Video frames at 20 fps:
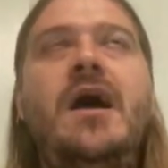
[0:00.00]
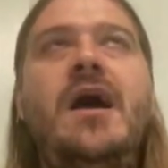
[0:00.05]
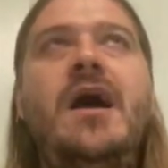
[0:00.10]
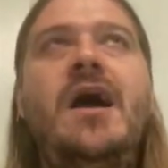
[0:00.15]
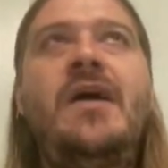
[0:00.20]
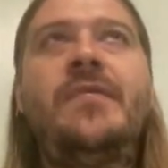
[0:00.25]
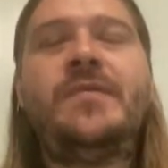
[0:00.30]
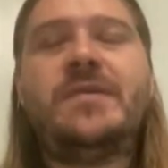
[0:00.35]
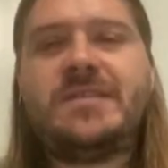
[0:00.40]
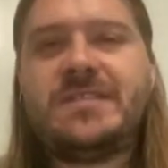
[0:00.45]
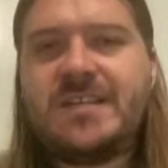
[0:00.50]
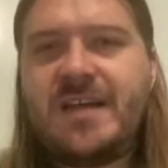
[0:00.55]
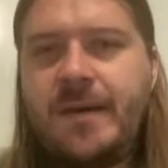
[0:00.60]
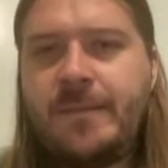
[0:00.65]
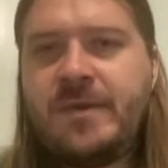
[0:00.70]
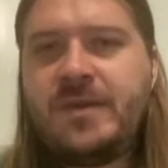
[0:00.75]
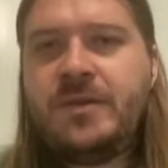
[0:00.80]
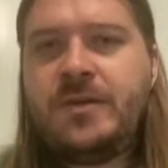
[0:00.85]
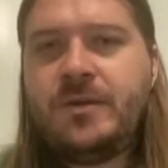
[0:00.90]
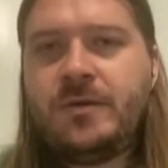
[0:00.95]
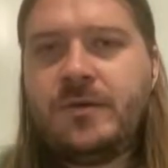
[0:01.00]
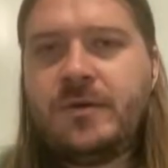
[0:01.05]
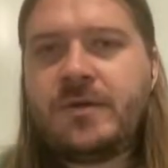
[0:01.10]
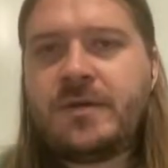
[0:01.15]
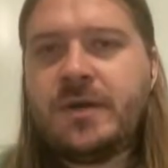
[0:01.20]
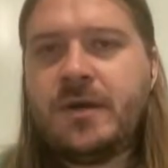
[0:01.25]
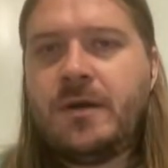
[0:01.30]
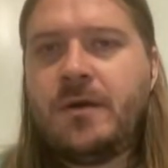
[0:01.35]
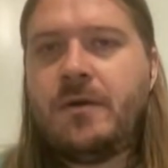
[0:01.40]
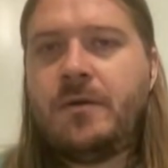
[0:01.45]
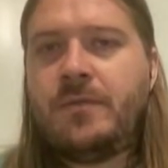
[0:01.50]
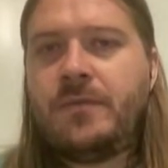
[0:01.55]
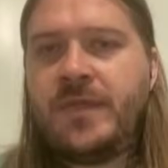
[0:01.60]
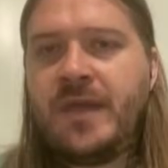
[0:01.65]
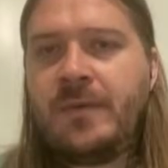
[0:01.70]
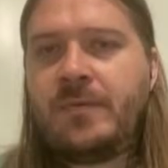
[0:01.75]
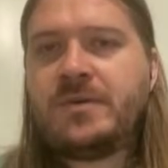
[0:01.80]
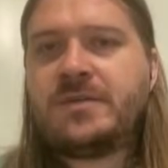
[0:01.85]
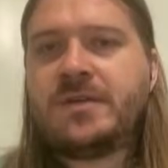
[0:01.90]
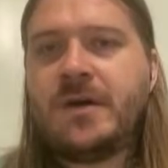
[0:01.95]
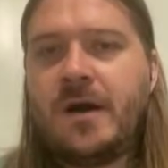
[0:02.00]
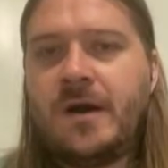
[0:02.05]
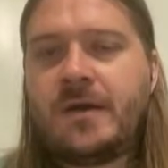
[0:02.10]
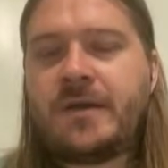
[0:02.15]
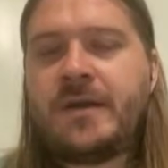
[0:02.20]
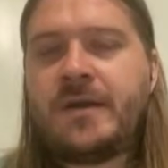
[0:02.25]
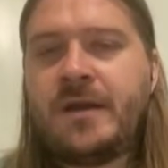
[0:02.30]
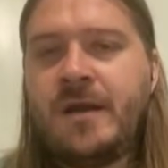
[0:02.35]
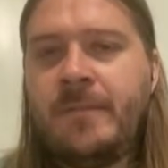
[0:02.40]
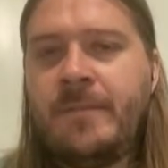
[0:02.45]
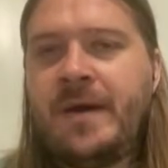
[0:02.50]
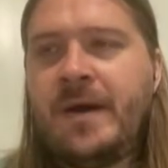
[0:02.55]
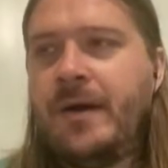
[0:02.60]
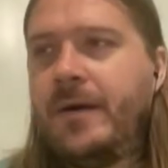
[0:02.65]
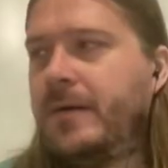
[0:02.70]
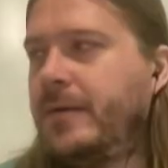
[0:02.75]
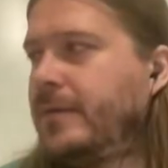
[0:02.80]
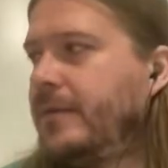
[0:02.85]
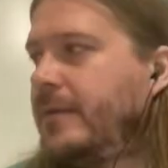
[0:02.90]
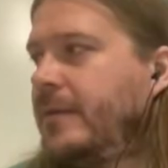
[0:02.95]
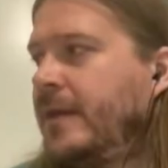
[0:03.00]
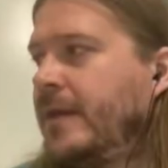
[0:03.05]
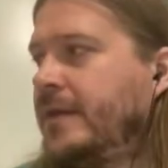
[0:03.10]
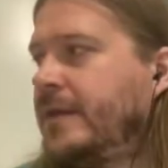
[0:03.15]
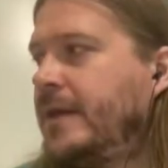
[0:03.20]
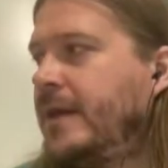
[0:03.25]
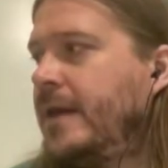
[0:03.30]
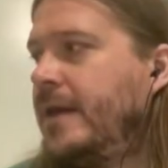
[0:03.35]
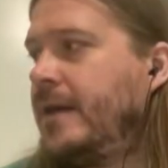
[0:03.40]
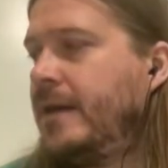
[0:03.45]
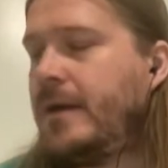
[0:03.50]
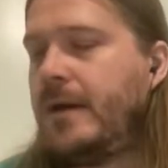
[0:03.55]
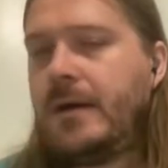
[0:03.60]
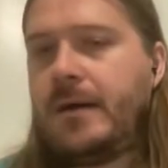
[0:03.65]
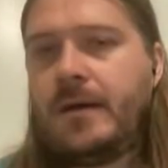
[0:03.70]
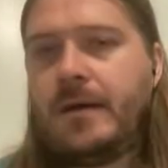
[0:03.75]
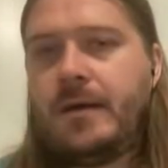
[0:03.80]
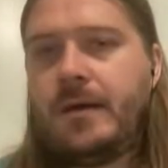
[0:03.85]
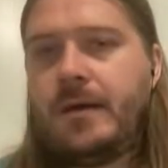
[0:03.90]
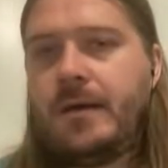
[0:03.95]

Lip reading: At this time a year ago, they were talking about like a